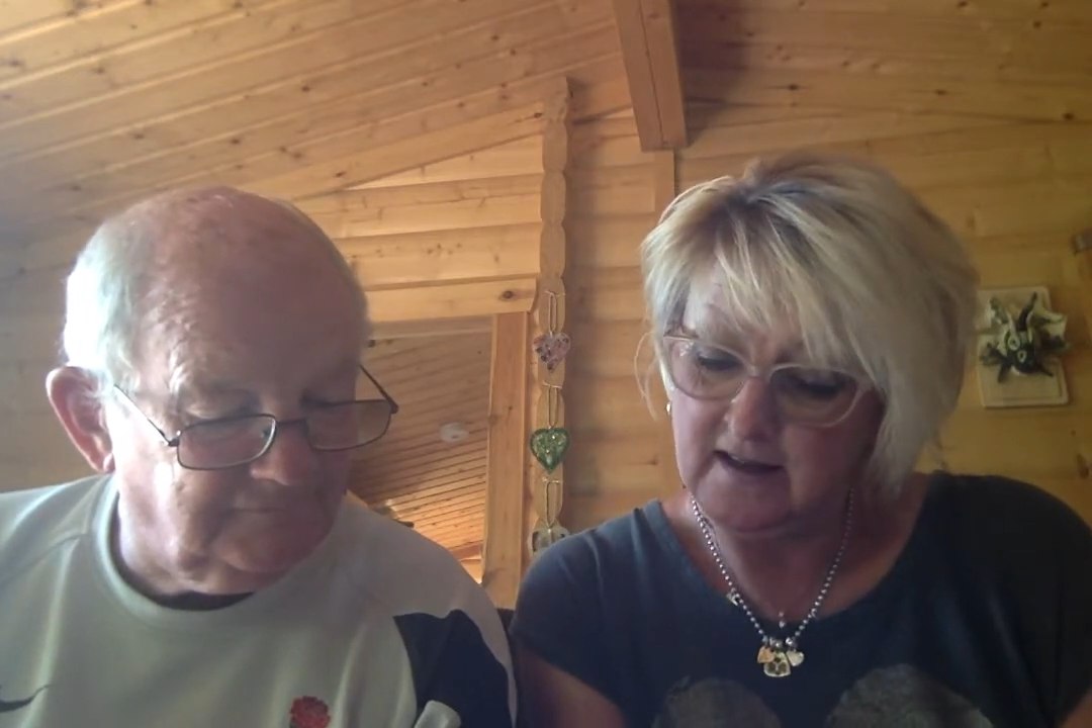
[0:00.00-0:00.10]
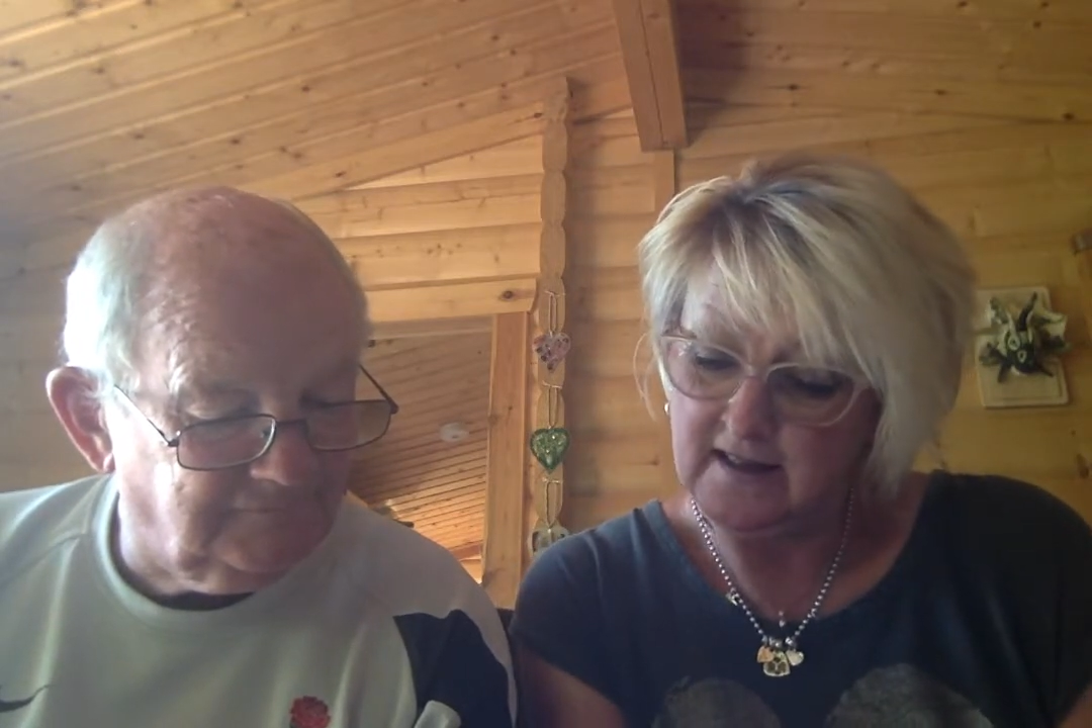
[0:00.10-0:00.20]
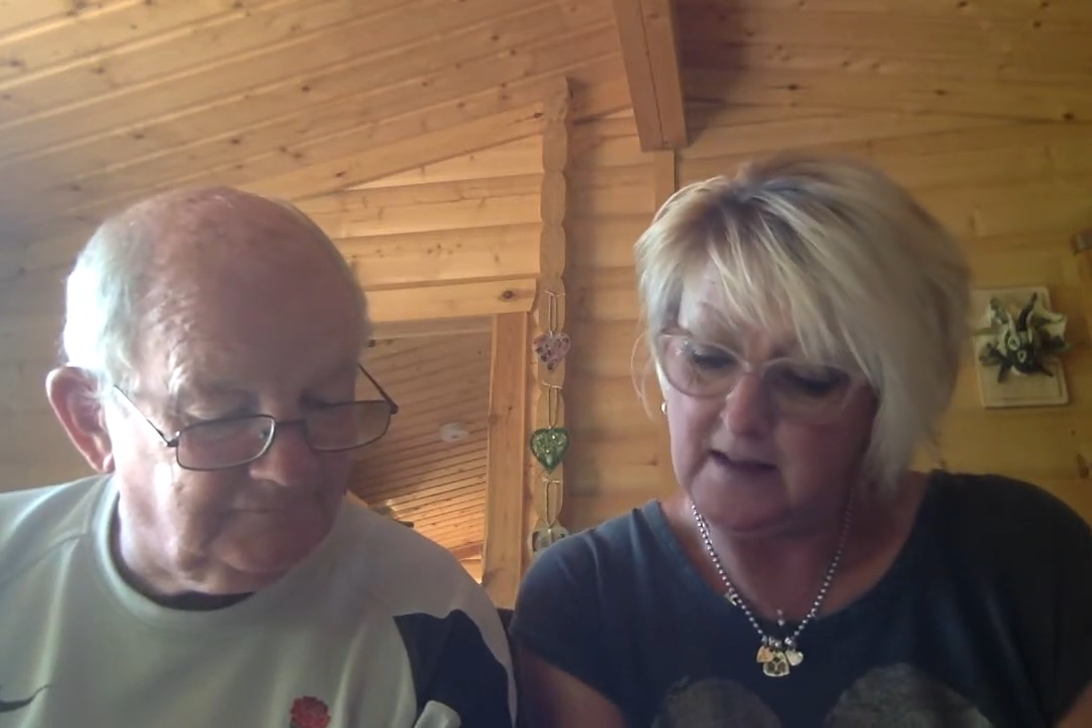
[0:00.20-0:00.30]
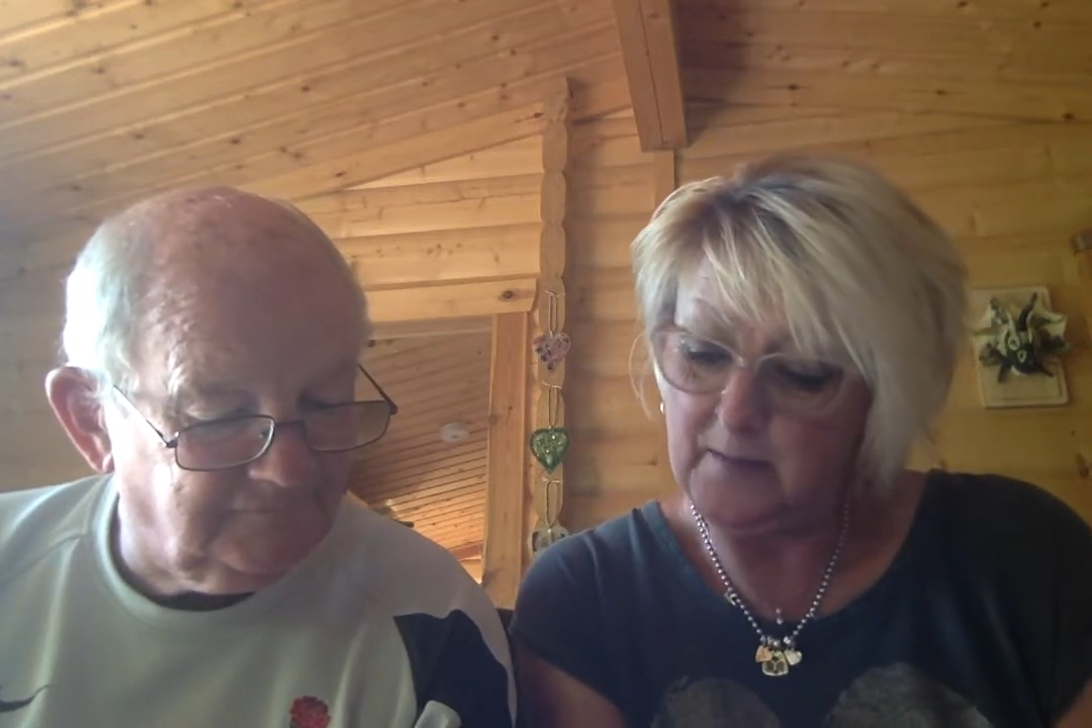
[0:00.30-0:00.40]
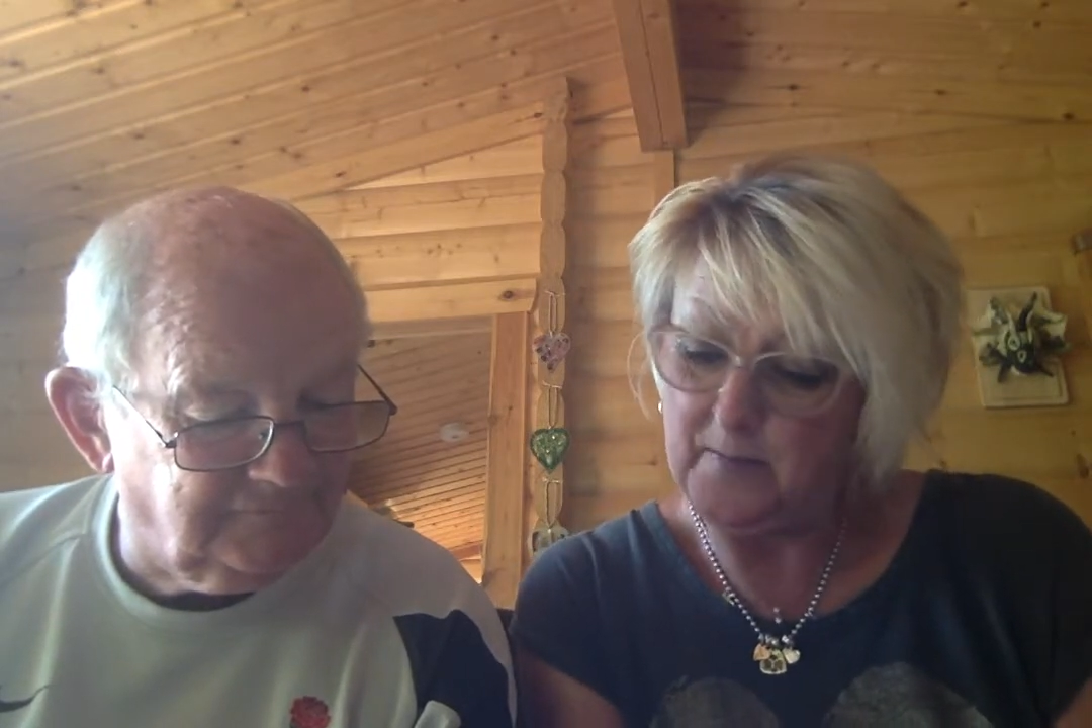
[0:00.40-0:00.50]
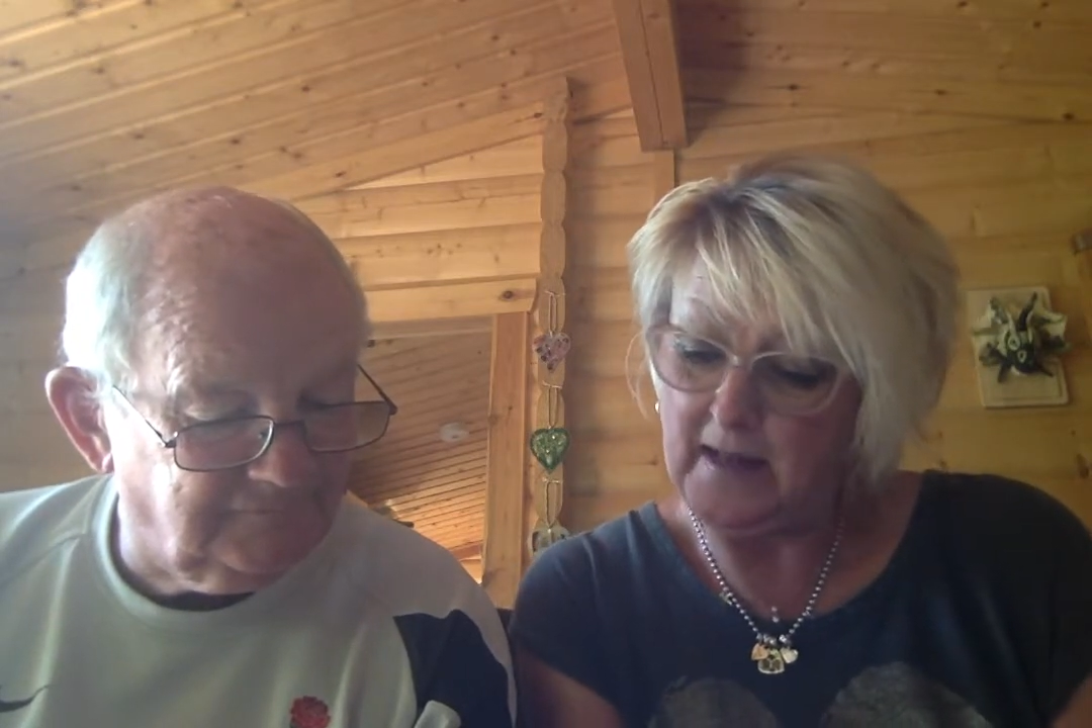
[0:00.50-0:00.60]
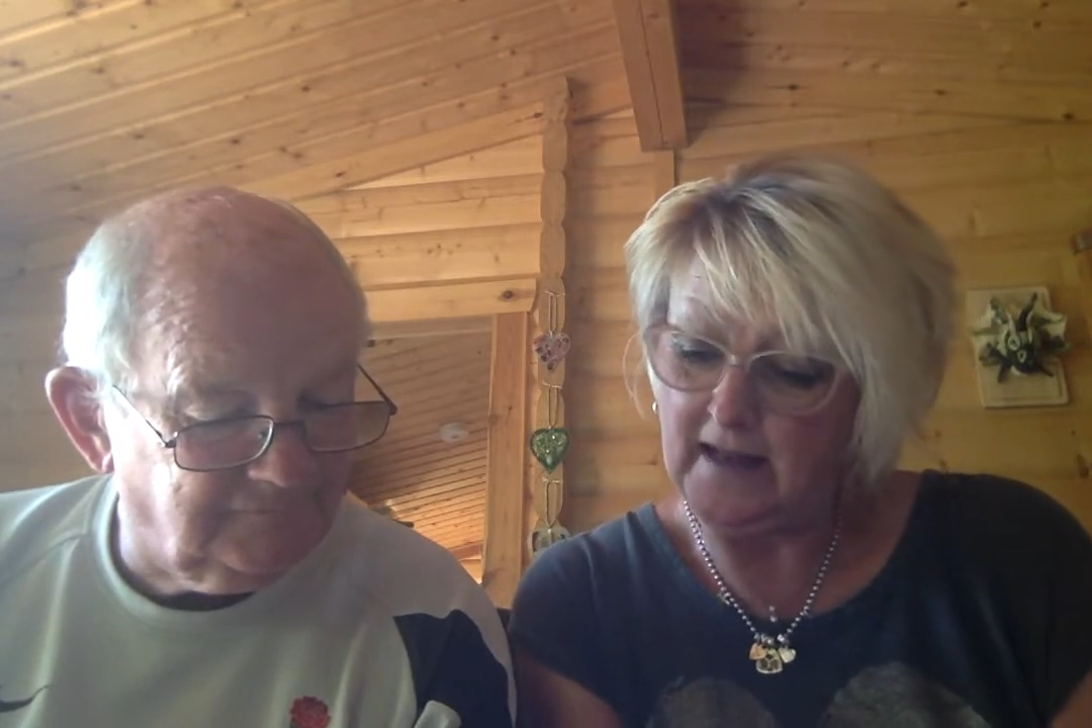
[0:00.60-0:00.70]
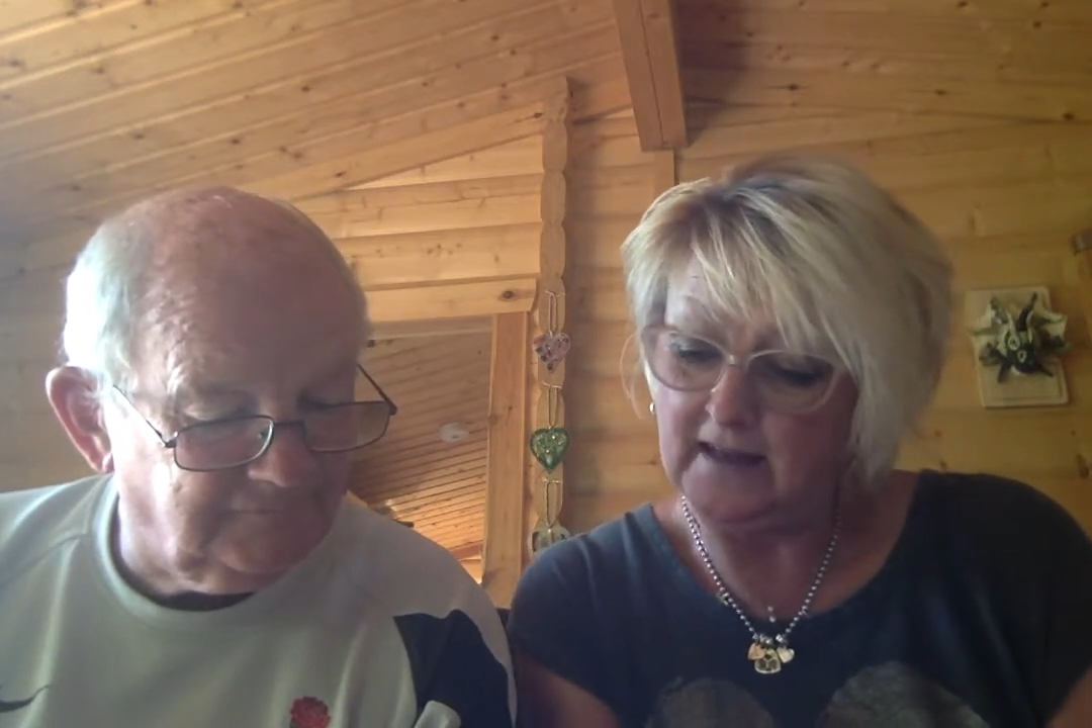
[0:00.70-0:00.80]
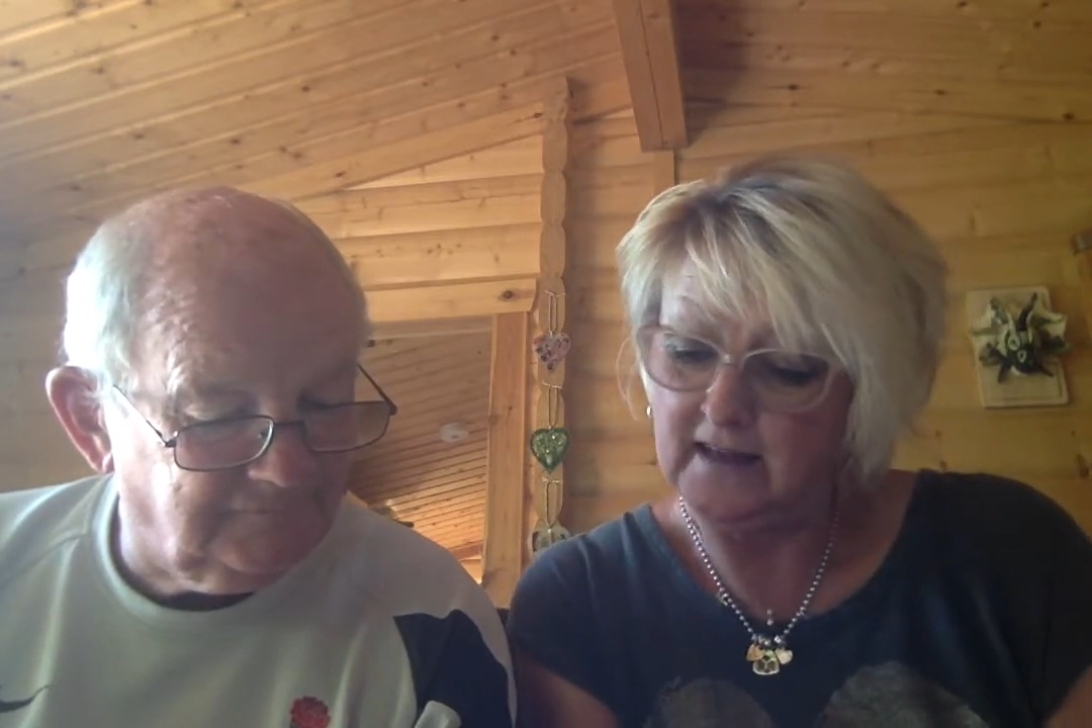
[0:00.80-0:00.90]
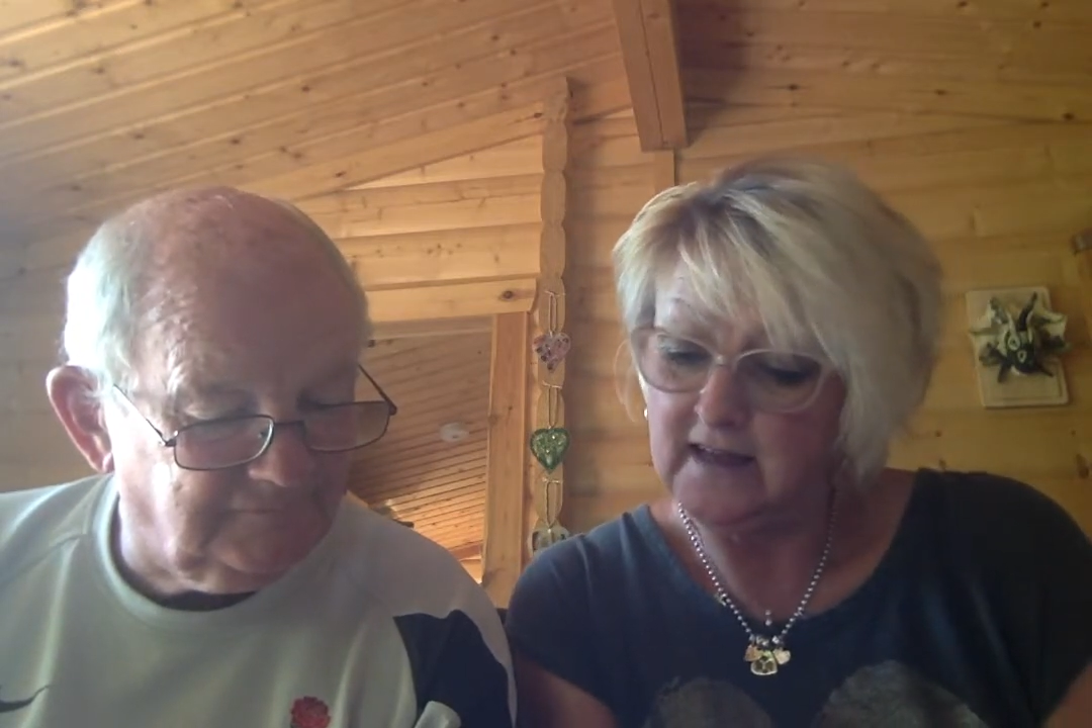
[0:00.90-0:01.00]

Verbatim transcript: Then Bella